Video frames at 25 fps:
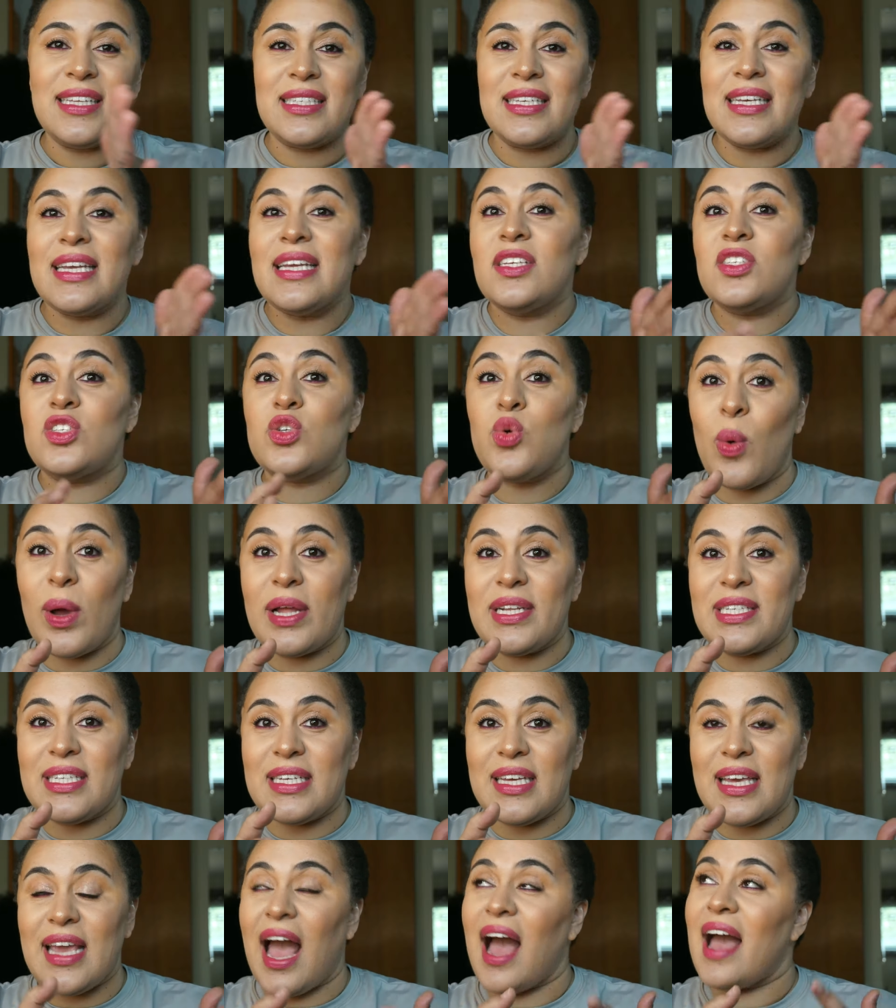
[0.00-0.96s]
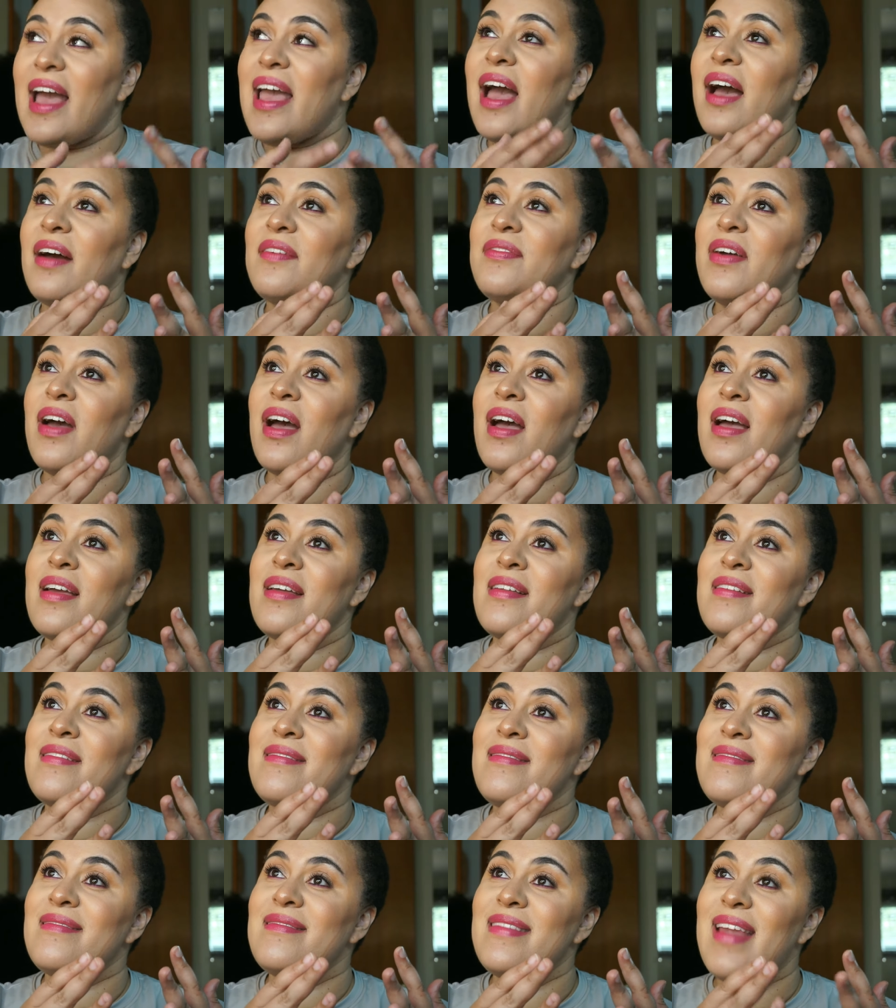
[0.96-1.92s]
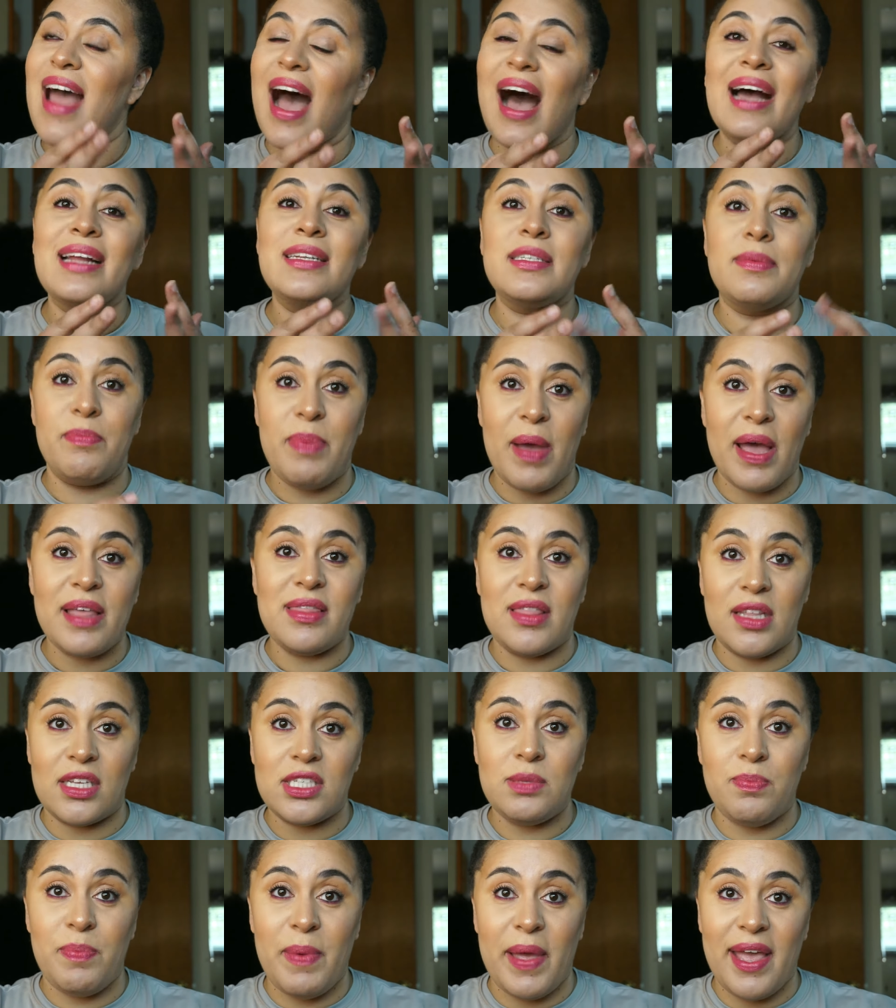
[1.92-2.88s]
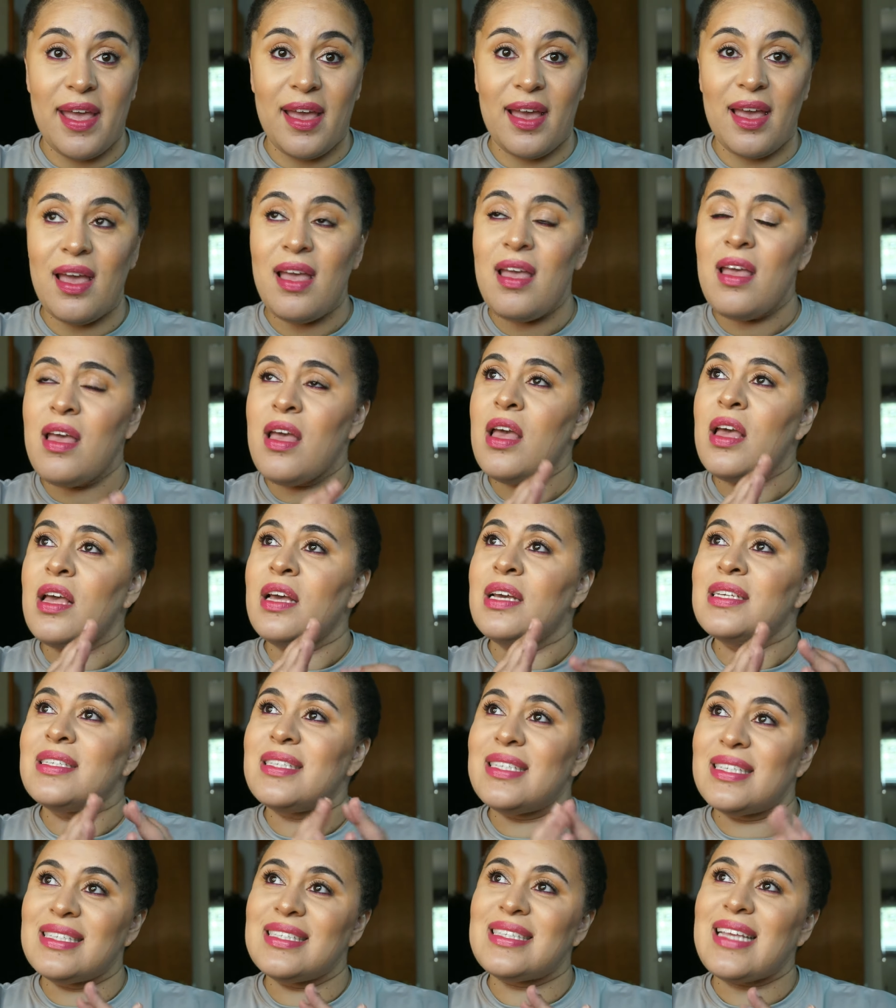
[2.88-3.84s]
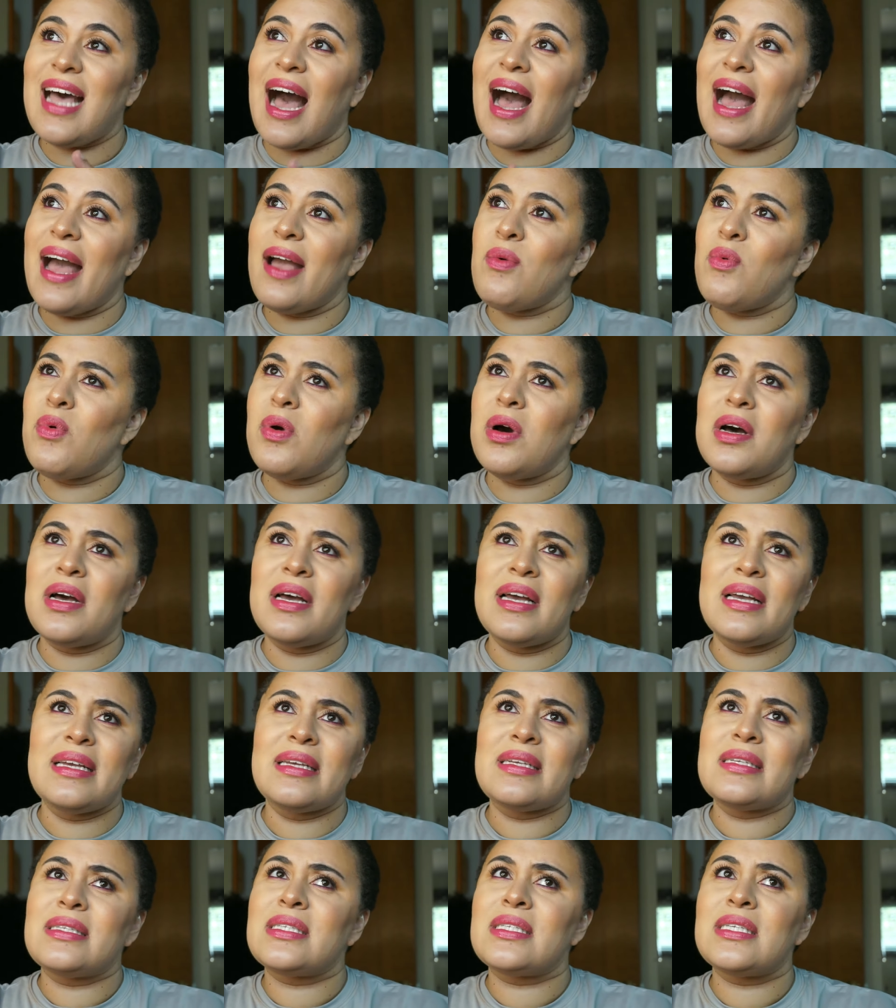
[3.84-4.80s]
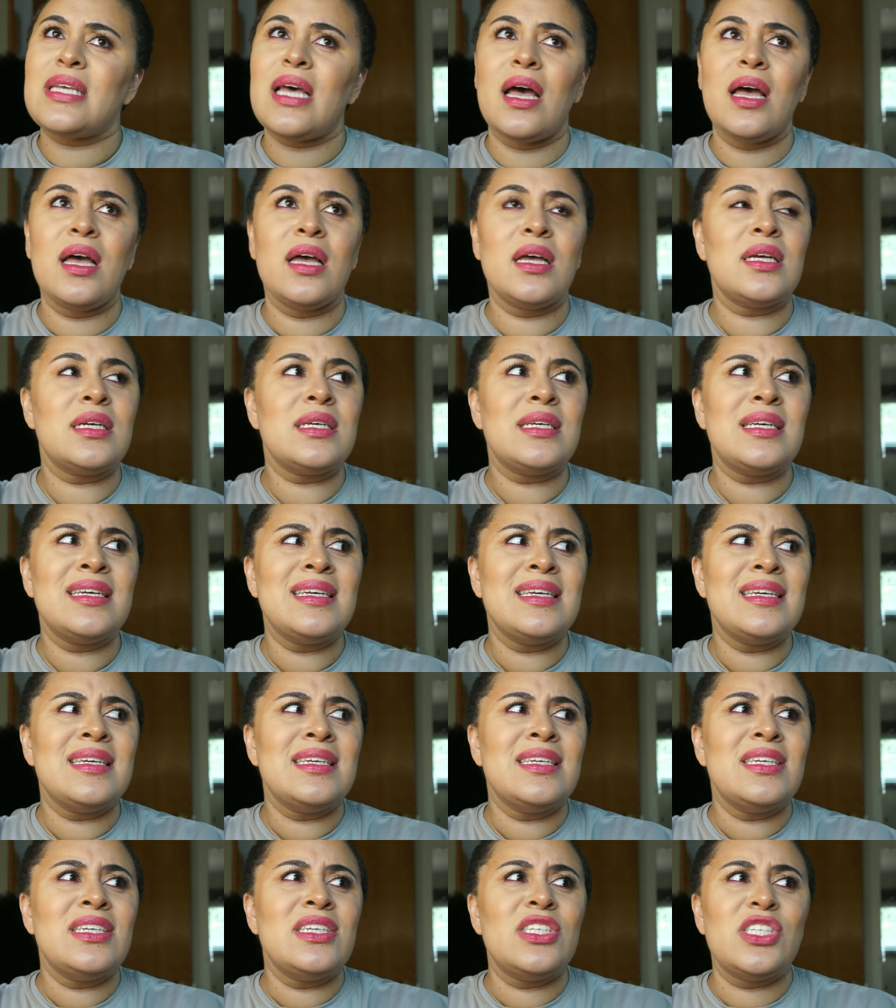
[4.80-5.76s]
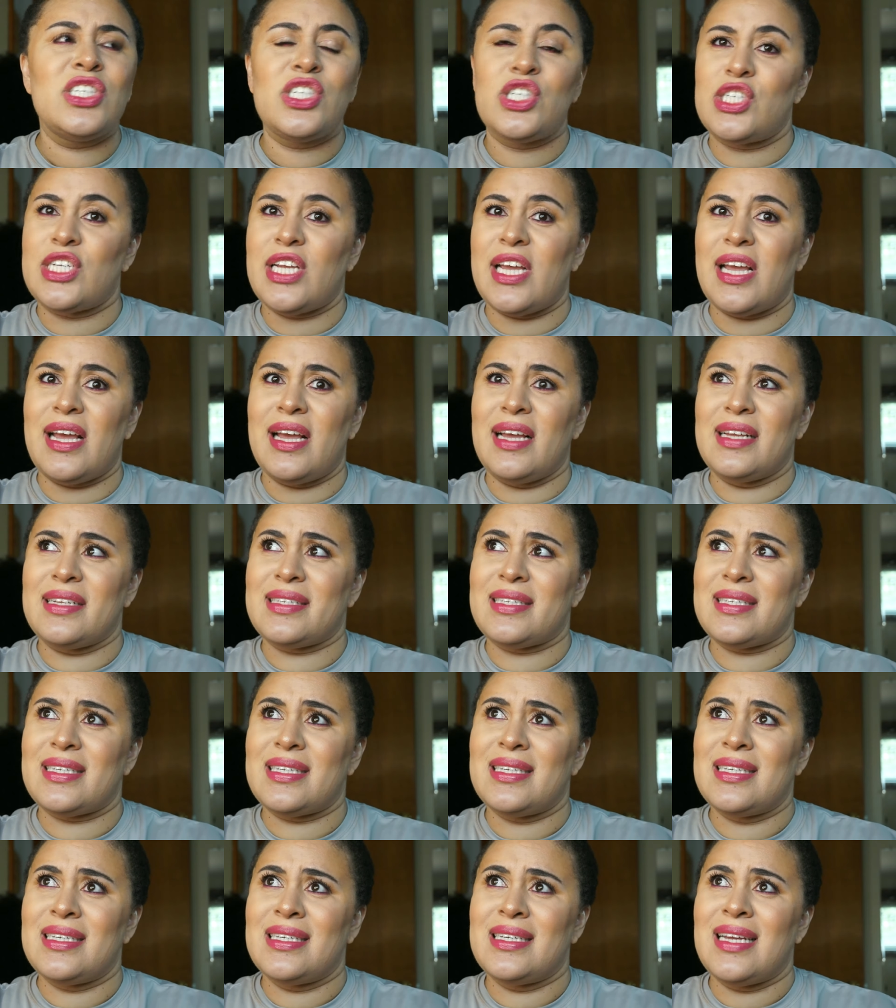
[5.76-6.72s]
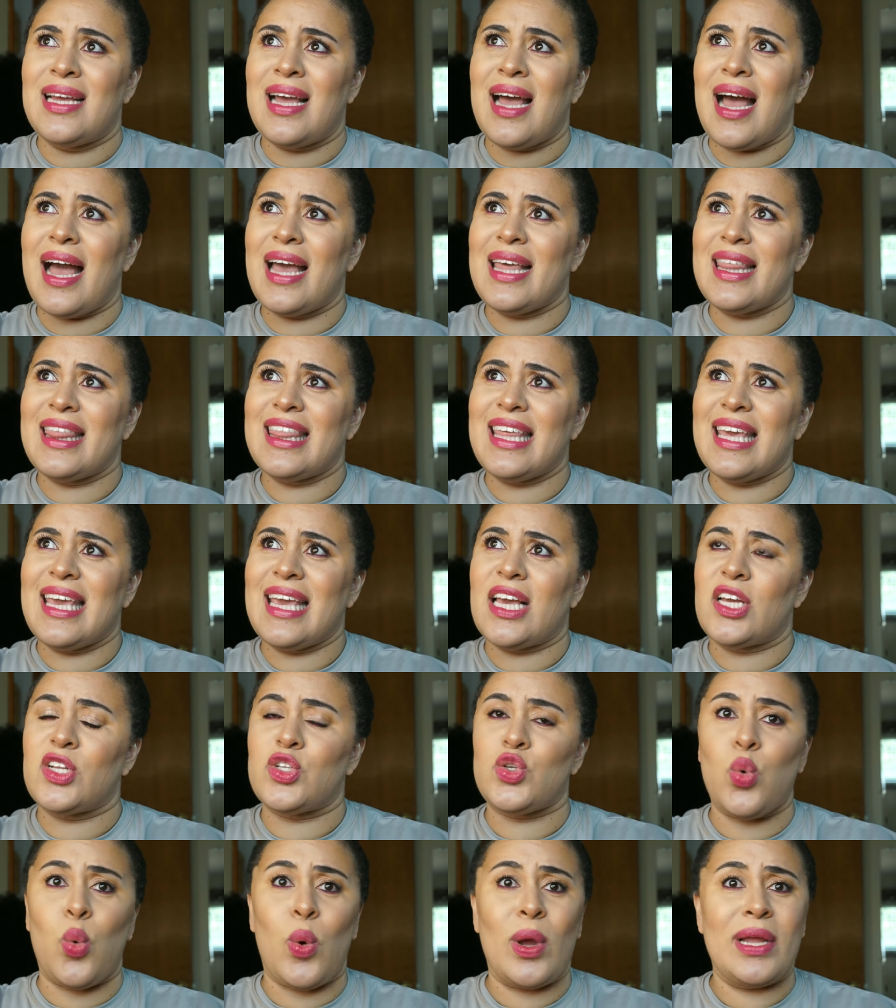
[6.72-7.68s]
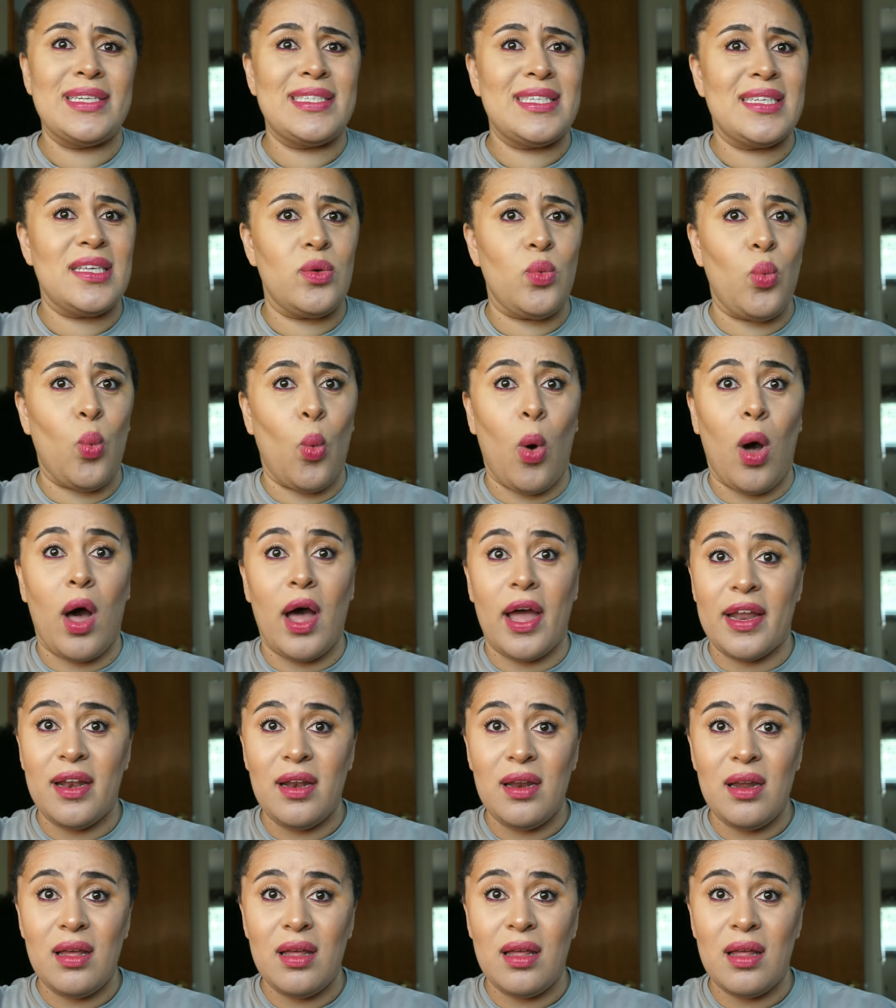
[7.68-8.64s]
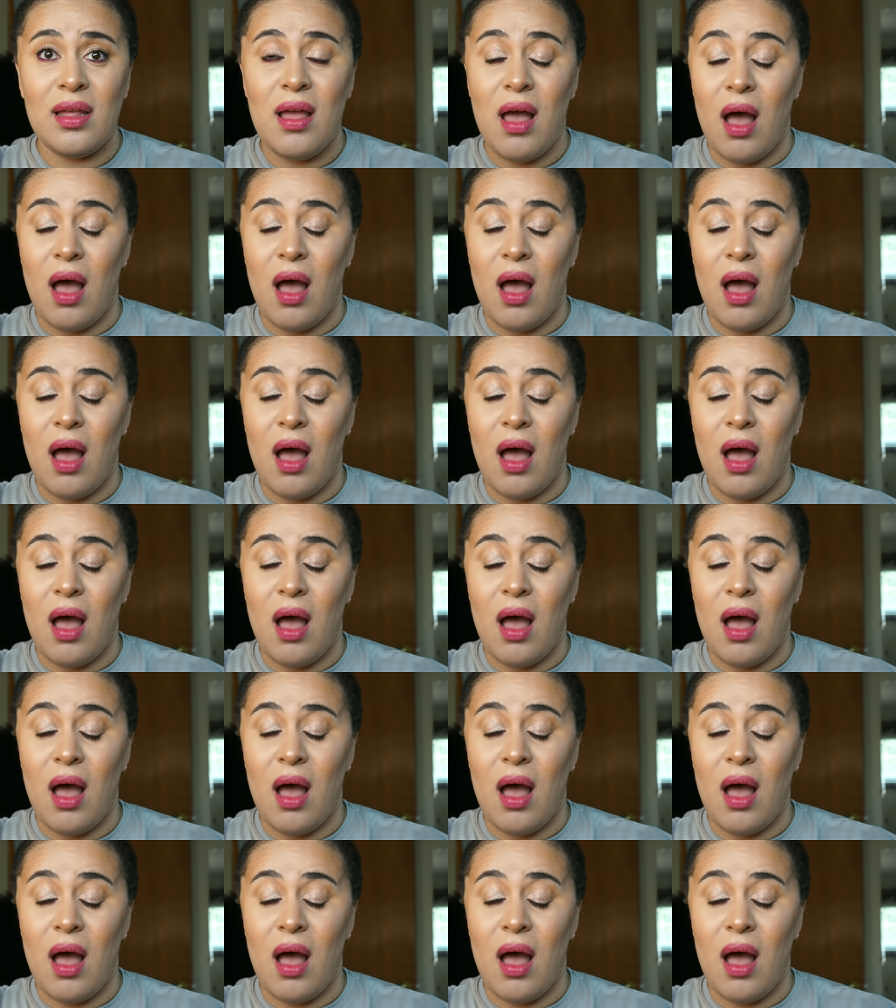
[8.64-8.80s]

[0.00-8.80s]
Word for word: 18-20. I have not been this big since I was, shit, I think 21.